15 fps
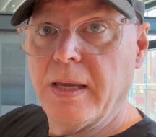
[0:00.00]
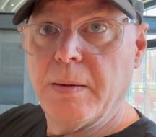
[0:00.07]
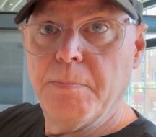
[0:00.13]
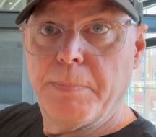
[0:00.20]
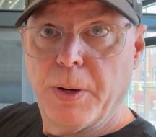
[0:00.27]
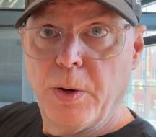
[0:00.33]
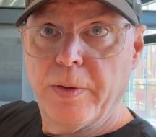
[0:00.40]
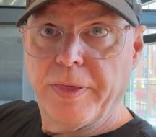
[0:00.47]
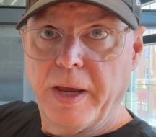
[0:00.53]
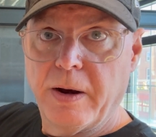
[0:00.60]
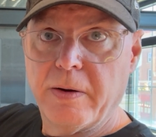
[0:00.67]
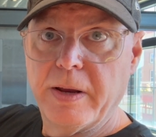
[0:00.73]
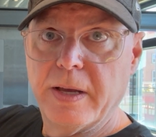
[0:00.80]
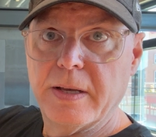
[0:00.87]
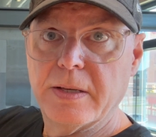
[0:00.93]
in both
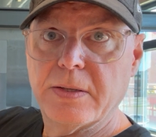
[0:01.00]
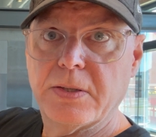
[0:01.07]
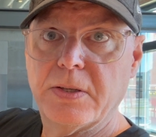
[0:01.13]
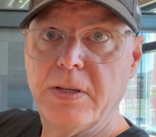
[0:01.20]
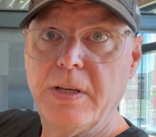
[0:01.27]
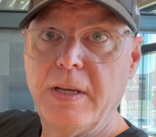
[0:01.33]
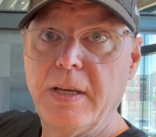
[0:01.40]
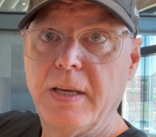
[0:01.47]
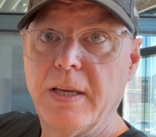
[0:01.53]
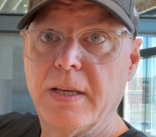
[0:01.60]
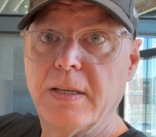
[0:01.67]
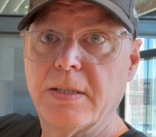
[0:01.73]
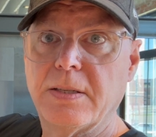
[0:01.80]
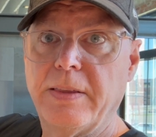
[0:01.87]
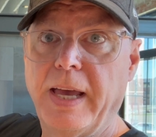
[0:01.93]
areas
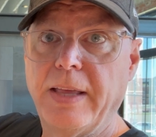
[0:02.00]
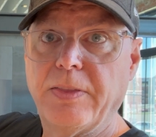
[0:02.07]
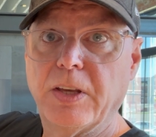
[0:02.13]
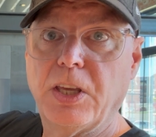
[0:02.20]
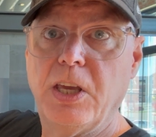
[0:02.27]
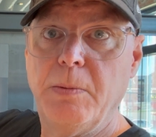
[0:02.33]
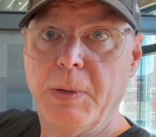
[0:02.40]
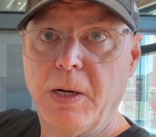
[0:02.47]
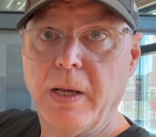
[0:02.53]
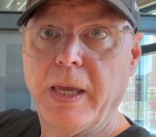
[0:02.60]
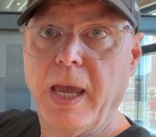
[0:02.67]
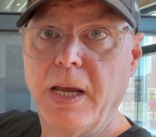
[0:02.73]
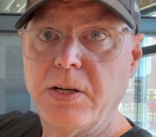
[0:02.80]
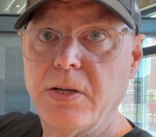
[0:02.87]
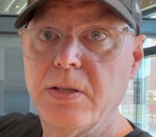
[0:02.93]
is that the
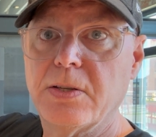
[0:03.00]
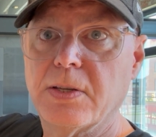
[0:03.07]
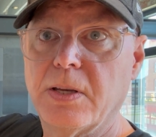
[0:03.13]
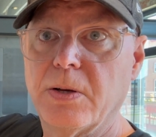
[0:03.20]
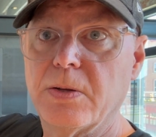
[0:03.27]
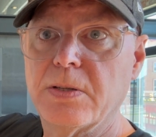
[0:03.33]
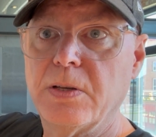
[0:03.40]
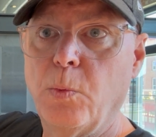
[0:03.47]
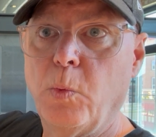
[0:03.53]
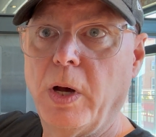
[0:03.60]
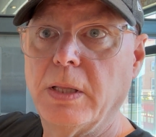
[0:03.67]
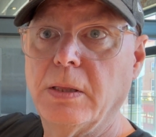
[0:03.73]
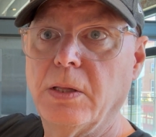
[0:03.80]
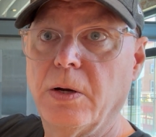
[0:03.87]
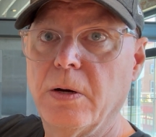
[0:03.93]
communication skills that
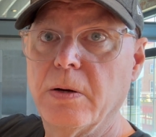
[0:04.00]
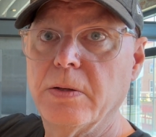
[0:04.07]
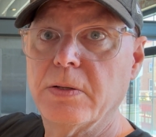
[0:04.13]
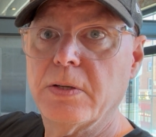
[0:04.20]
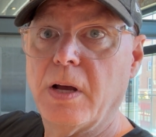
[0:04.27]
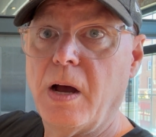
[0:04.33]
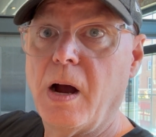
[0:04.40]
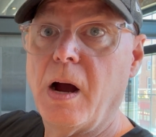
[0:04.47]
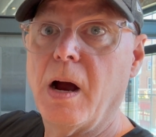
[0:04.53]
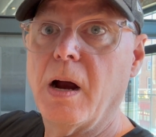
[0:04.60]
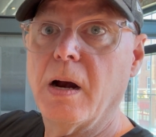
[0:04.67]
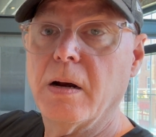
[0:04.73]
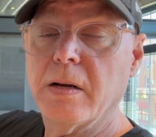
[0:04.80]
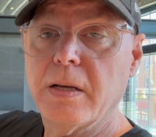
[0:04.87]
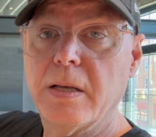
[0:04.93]
one learns
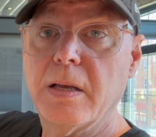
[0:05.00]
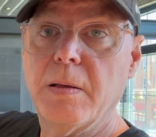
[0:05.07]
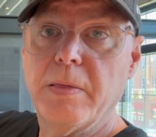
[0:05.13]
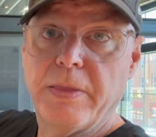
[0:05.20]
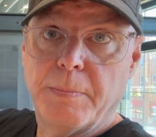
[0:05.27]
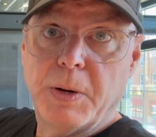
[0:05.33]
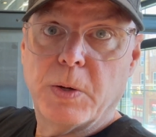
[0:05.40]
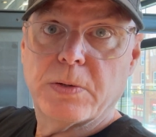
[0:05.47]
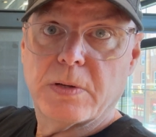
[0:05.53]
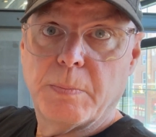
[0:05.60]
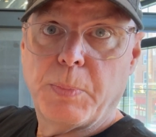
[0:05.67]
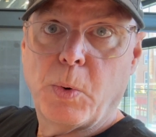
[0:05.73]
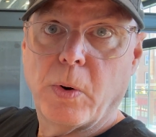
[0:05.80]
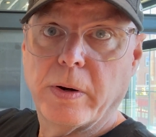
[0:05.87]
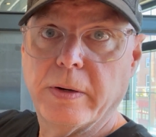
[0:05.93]
are the most
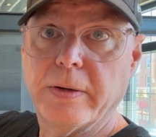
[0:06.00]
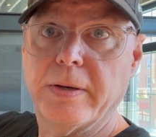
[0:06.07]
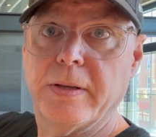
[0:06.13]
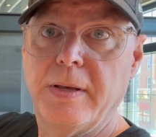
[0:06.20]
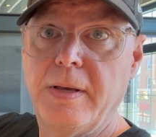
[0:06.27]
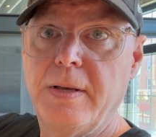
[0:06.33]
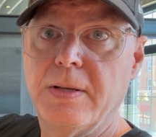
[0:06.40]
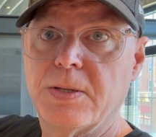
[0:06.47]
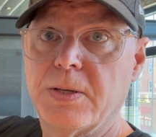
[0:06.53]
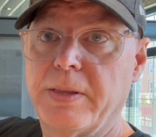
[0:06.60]
important. So